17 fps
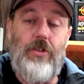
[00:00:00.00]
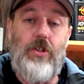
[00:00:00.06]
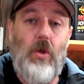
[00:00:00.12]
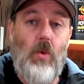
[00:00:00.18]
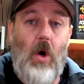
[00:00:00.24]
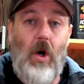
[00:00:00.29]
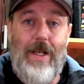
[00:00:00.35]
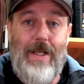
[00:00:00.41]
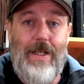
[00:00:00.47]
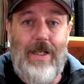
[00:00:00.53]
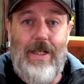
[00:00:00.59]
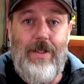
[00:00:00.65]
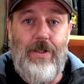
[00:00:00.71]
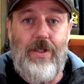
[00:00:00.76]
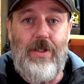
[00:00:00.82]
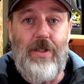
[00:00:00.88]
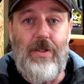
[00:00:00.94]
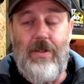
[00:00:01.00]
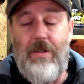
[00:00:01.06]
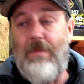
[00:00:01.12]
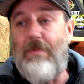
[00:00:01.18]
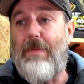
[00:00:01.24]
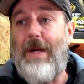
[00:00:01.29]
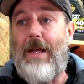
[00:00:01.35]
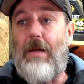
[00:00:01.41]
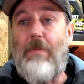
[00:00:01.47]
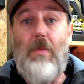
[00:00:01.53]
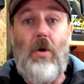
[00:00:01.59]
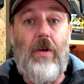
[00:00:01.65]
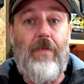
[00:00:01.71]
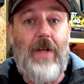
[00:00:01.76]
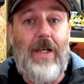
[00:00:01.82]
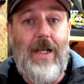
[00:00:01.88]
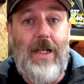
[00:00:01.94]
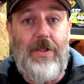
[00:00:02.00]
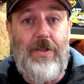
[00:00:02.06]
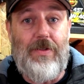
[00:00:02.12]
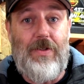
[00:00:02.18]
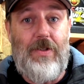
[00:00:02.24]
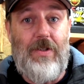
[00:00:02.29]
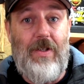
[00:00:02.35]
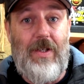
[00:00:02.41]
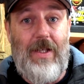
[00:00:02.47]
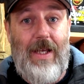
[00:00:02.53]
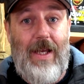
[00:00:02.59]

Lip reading: do I need to make modifications to the